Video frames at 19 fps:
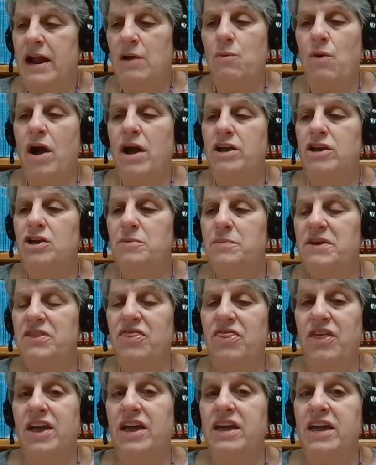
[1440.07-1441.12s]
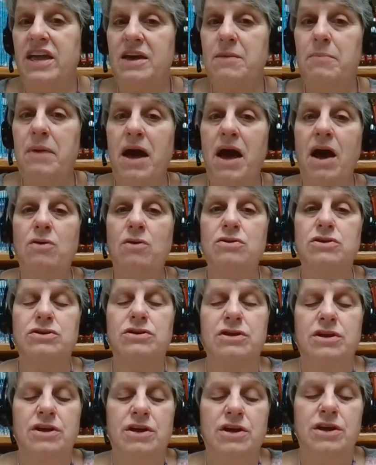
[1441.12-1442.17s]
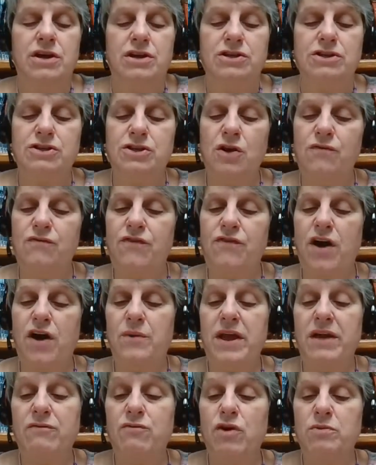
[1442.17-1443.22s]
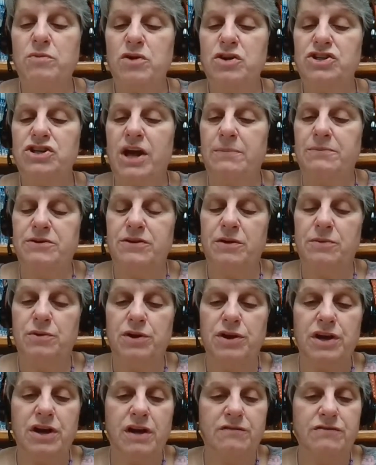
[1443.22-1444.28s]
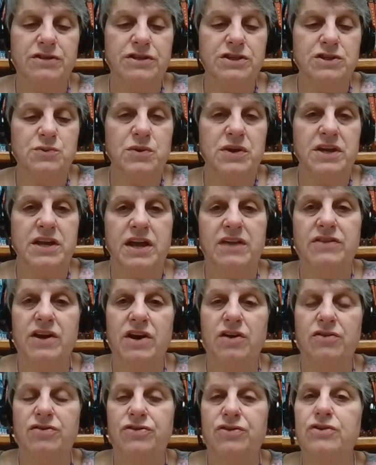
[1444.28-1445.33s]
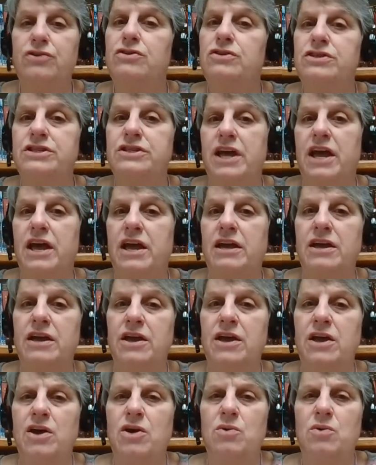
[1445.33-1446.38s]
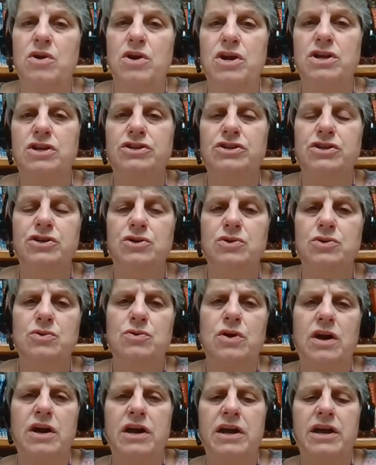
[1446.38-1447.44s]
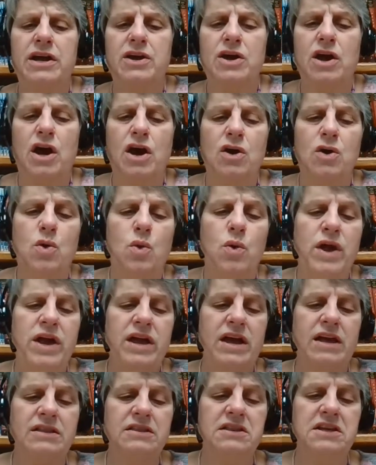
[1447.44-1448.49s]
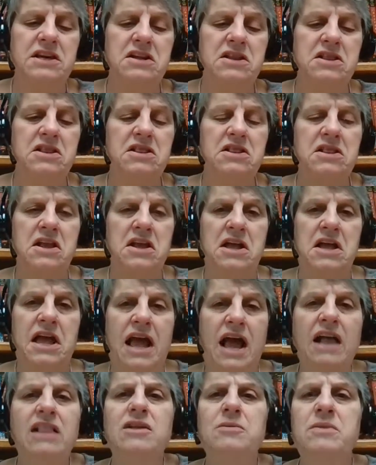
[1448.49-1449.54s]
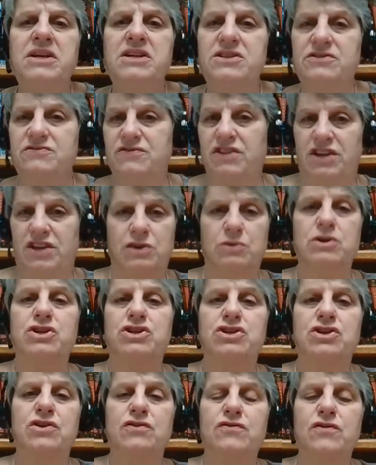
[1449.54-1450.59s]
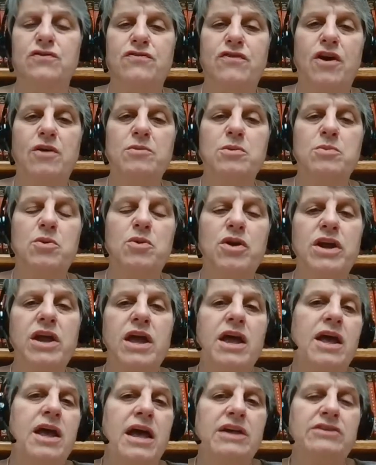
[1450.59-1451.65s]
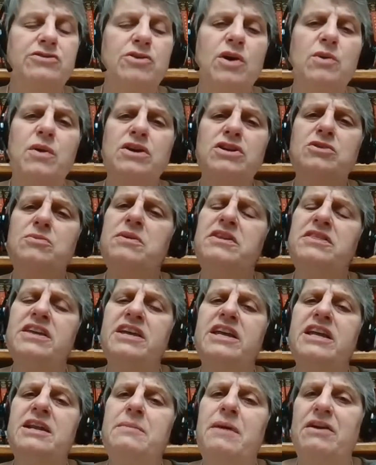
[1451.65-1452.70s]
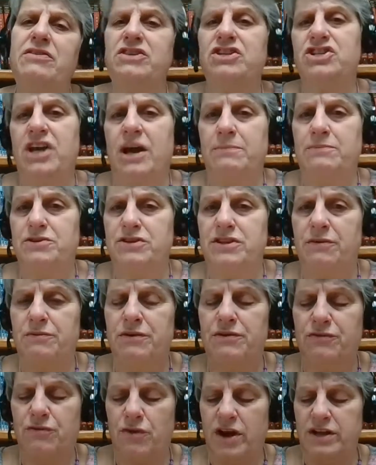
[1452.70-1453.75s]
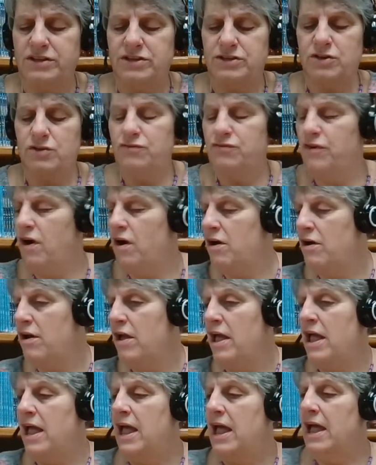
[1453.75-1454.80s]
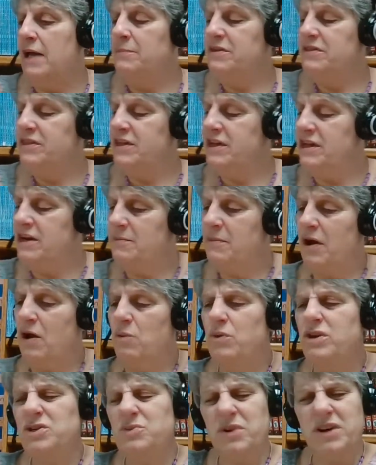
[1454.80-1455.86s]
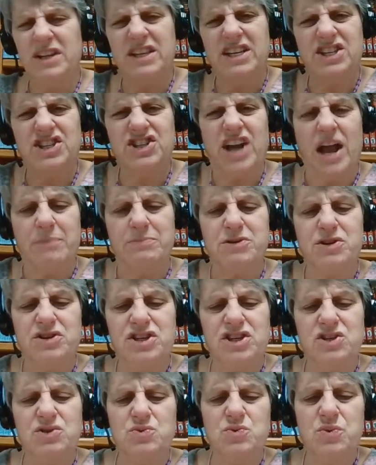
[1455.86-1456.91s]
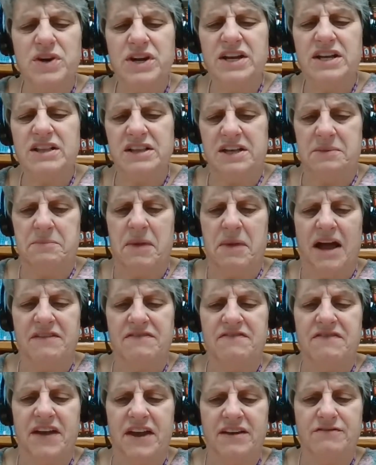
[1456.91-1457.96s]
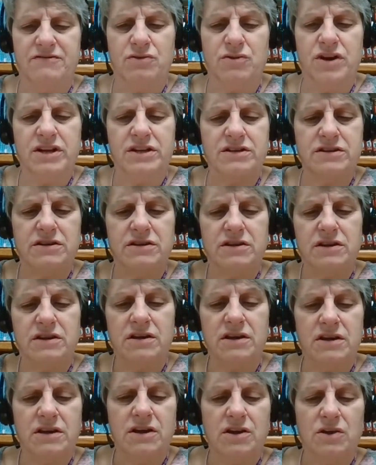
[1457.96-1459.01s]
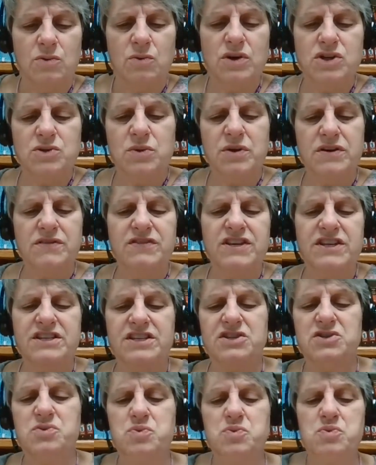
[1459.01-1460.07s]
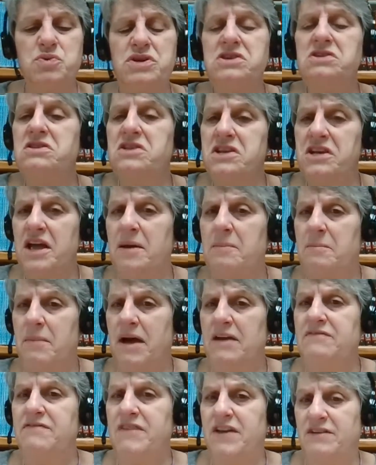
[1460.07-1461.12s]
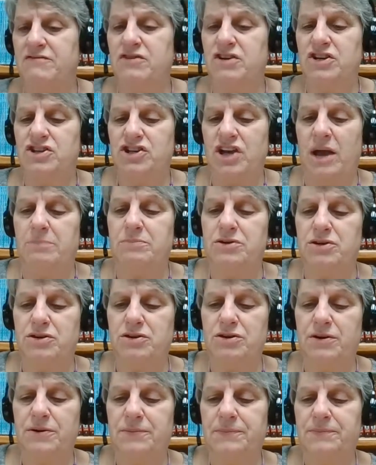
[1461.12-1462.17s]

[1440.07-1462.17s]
and I want you to be thinking about so far we have one more chapter that we're going to cover this week and then on thursday we're going to do a, a quick little element of literature for farmer boy so i want you to be thinking about the chapters that we've read so far and be thinking about which one of these chapters is really my favorite which one of these is really my favorite chapter.